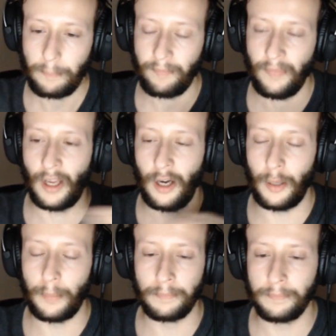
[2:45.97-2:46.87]

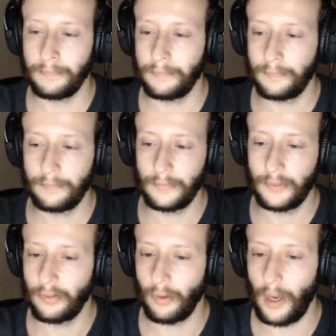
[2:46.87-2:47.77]
For
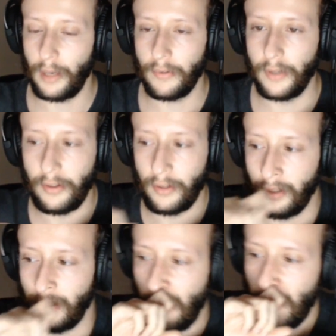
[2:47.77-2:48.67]
whatever reason,
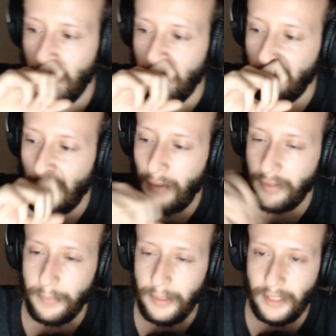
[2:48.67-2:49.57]
you don't have to be
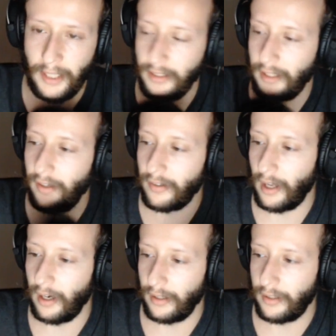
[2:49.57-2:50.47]
changing any
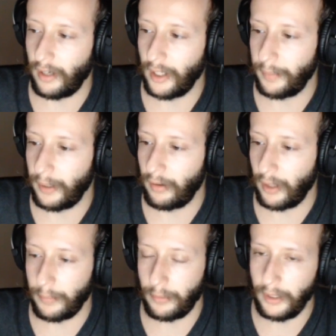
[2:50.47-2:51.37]
settings. You don't have to be going in
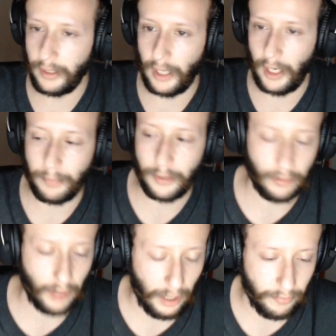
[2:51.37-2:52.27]
between games. You don't
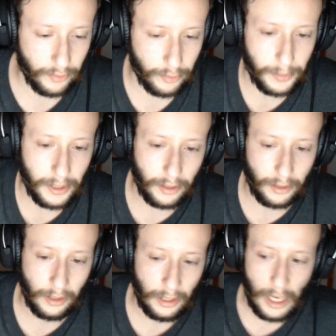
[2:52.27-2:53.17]
have to be
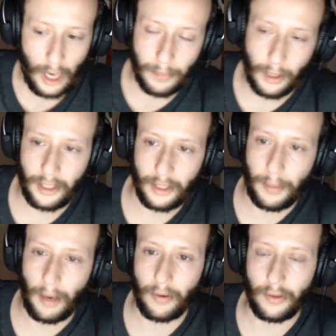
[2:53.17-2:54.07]
unplugging the
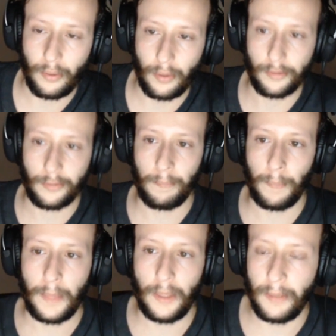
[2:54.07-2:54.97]
power source,
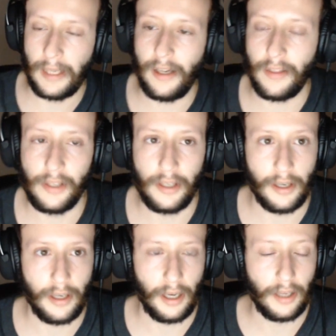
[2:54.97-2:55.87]
doing anything.
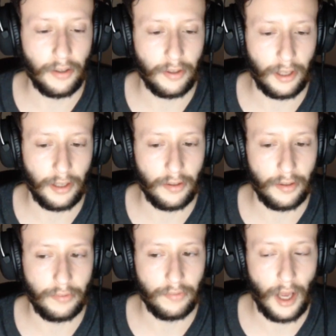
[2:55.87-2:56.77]
It just likes to
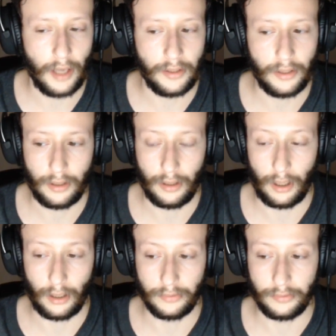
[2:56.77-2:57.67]
flash off
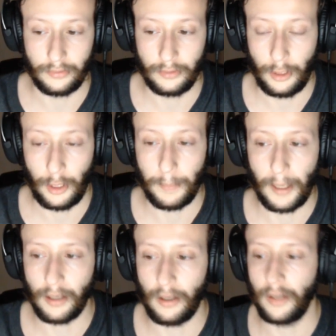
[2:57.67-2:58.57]
and back
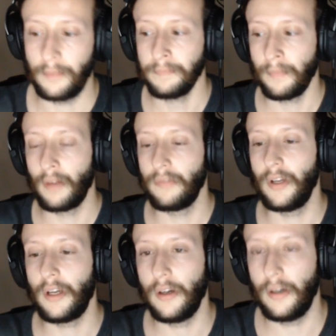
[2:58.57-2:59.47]
on,
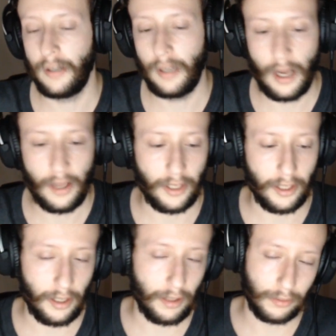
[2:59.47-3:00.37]
flicker. Thing, it
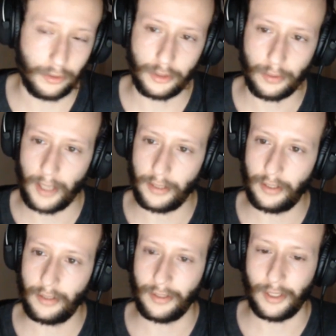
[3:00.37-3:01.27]
will stretch. It